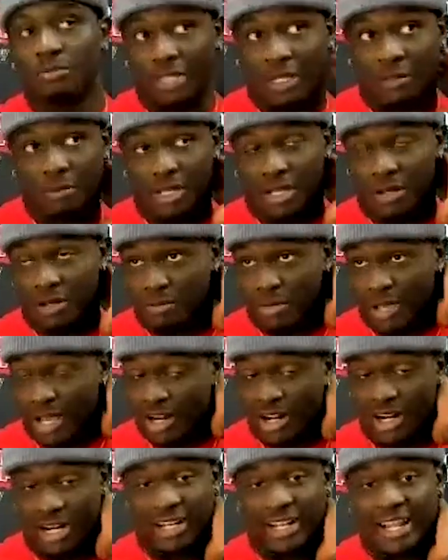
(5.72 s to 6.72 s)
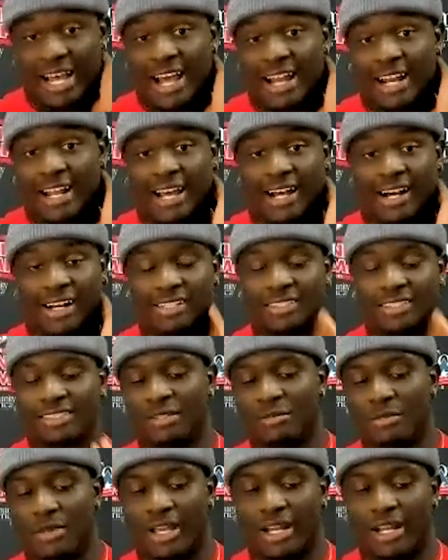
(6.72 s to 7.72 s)
I'm getting better at a lot,
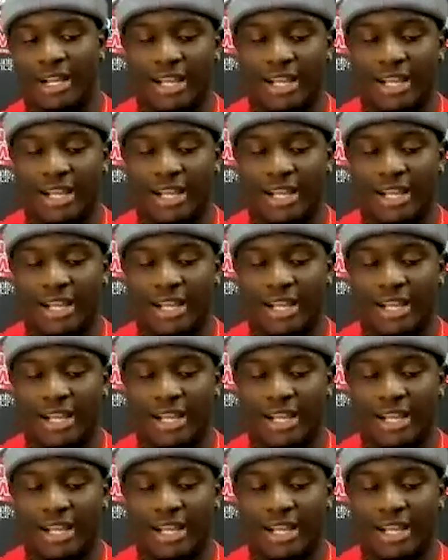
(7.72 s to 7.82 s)
honestly, man.